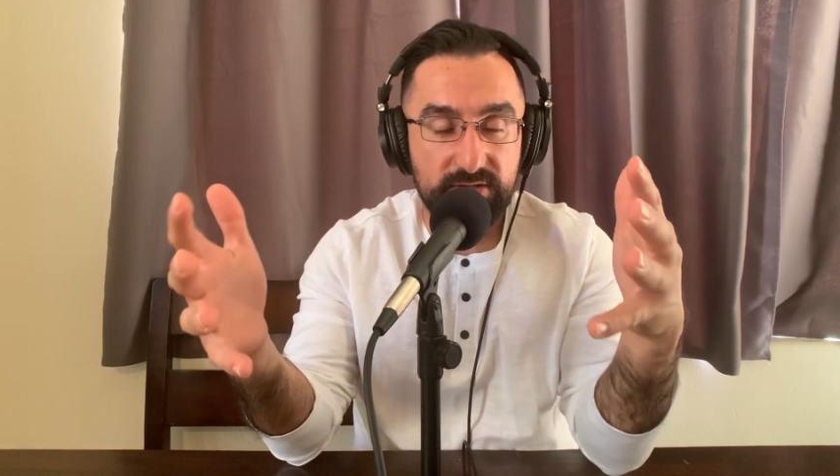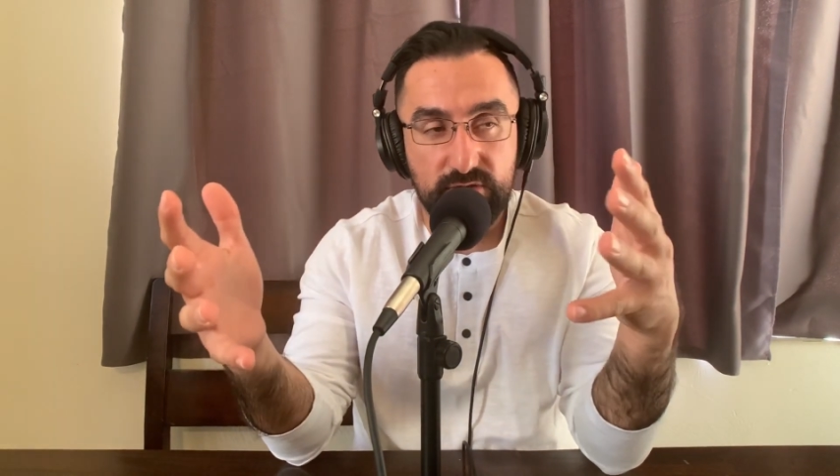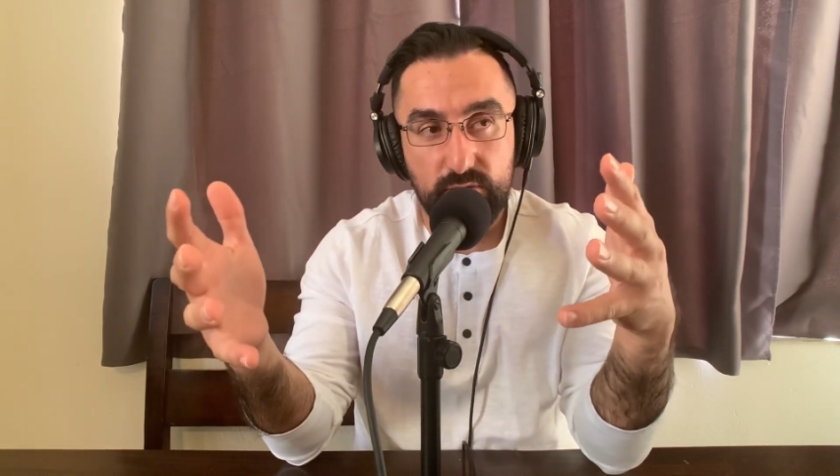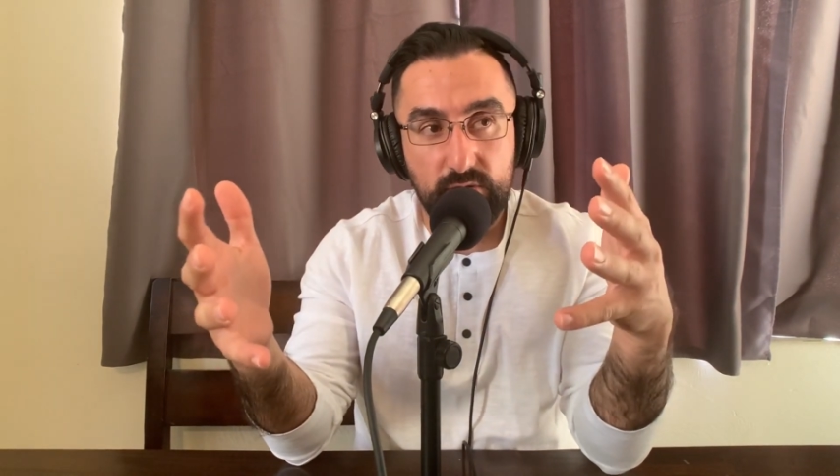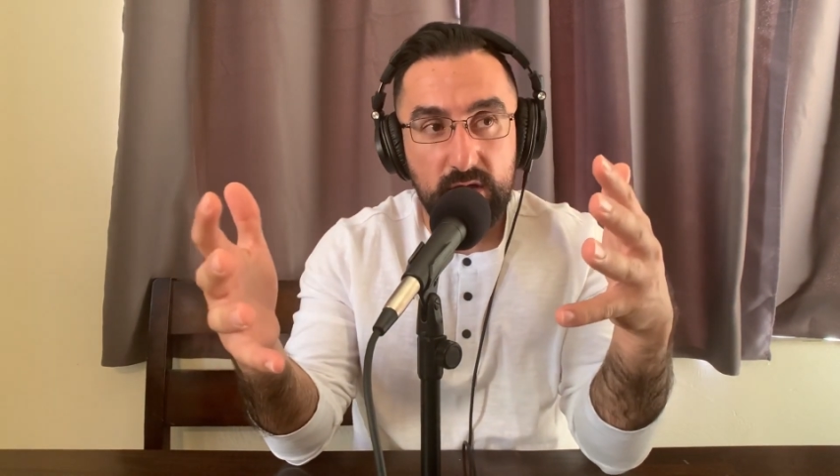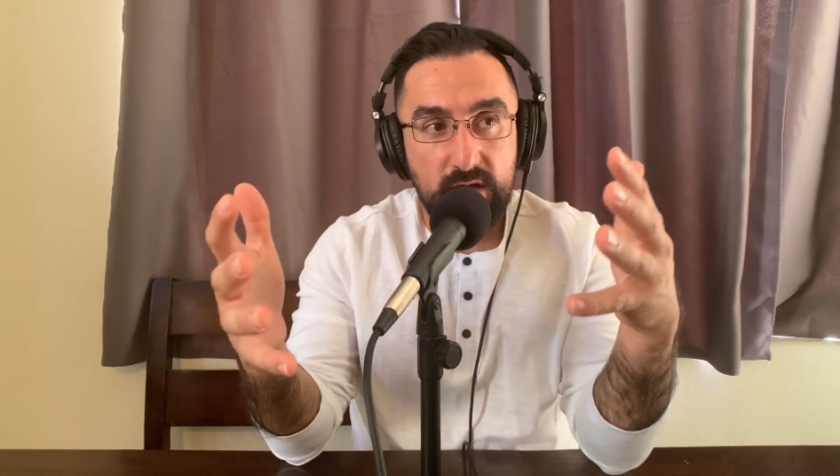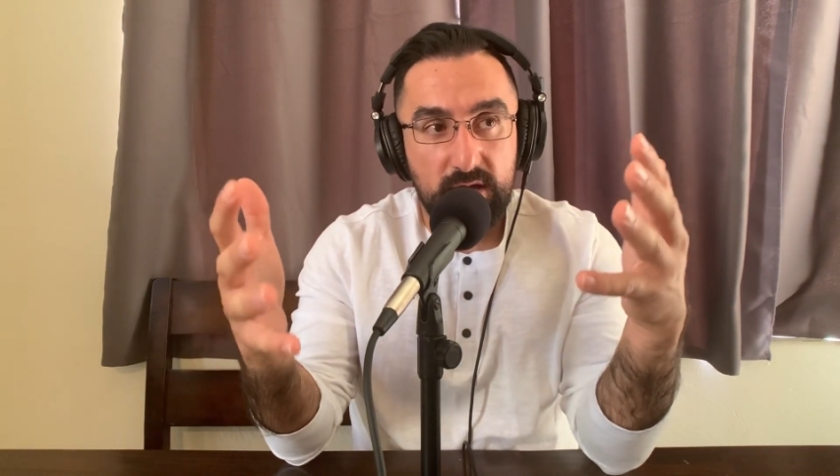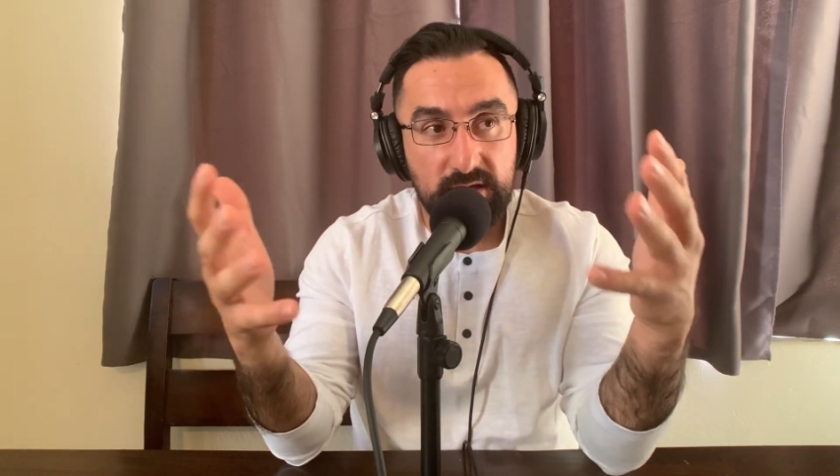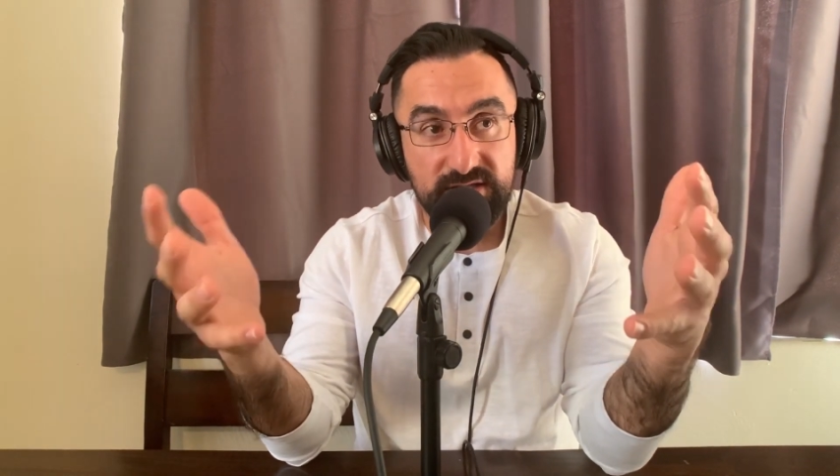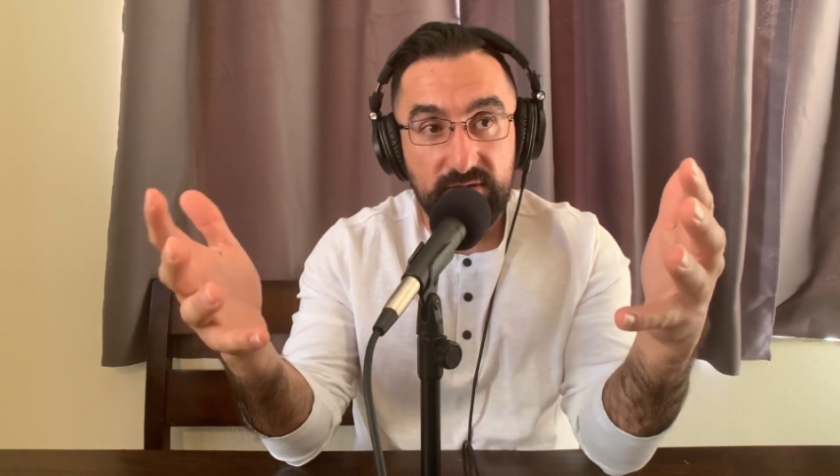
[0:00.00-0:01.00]
So
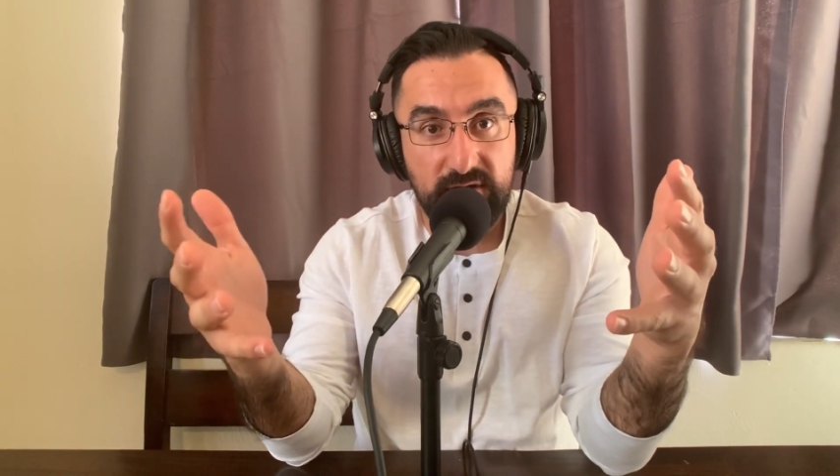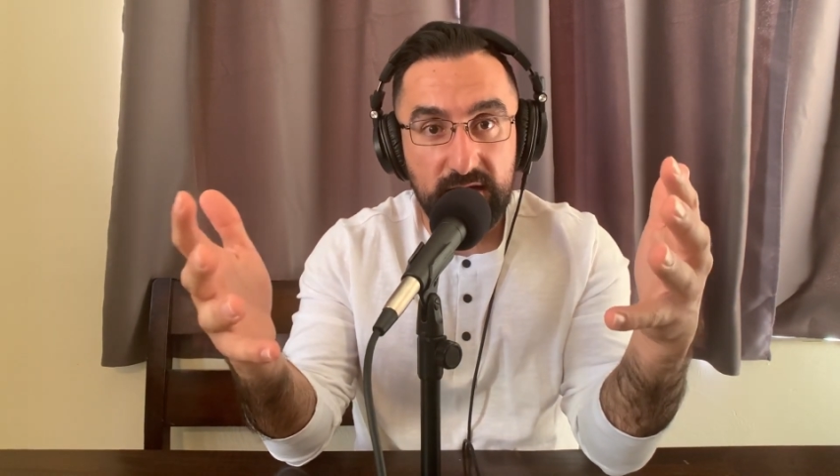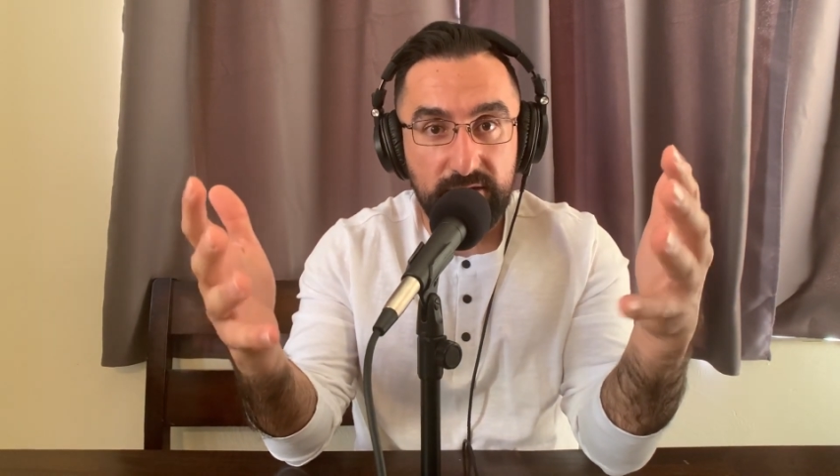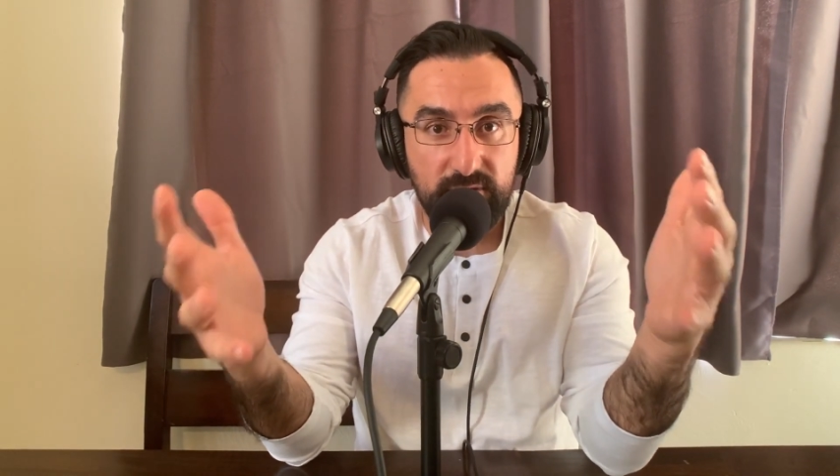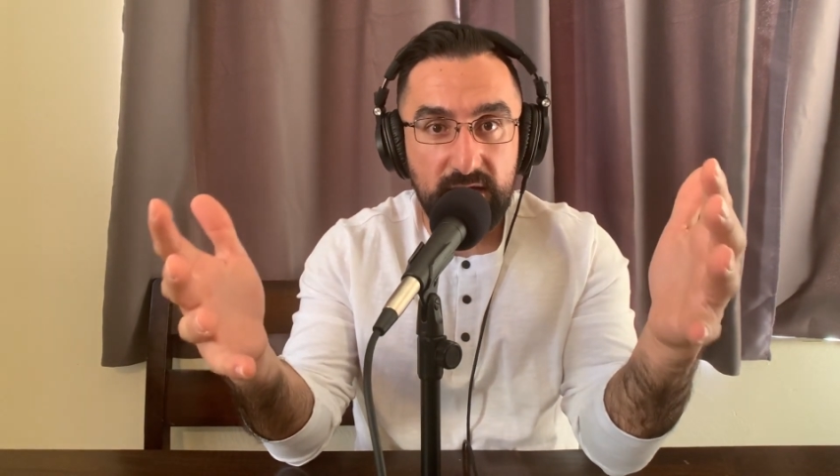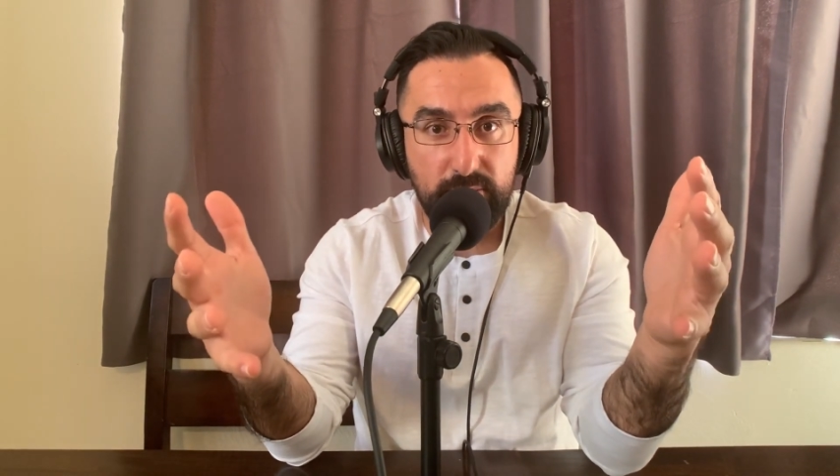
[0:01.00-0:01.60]
let's say you got a 3-day